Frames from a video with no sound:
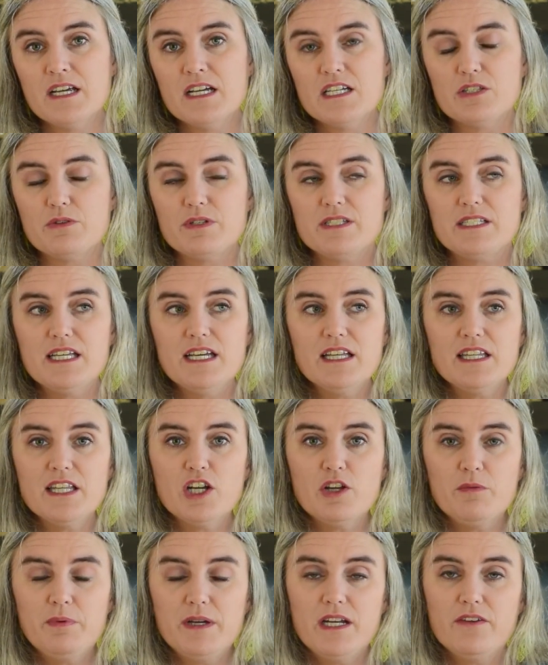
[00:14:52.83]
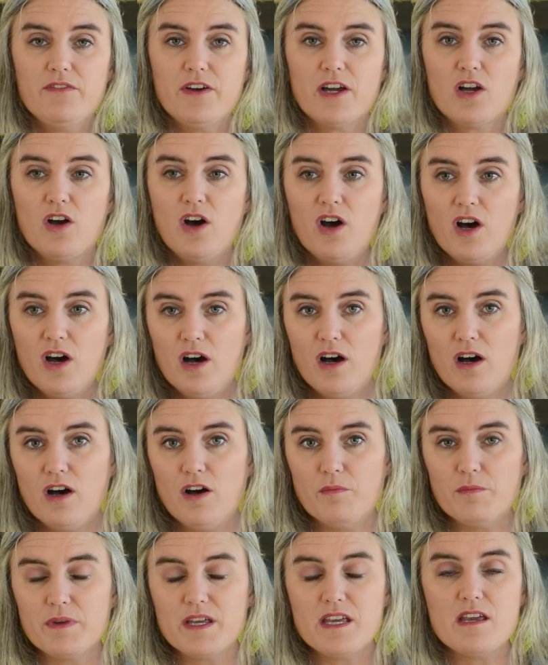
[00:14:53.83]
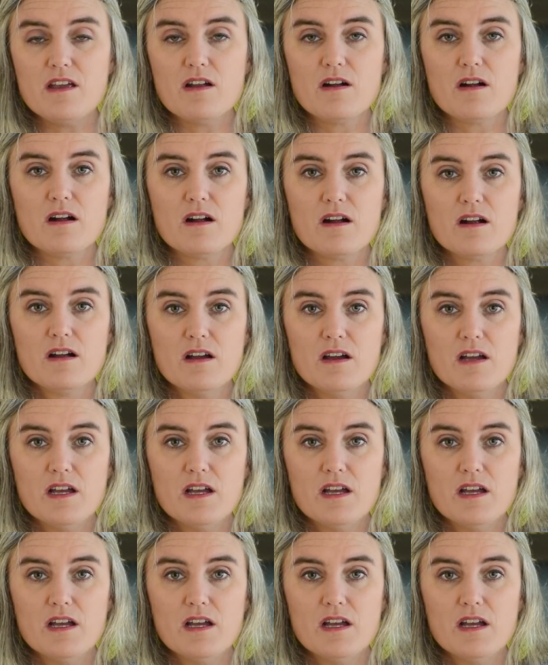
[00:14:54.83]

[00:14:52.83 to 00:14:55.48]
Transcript: So you see a little bit of a calm here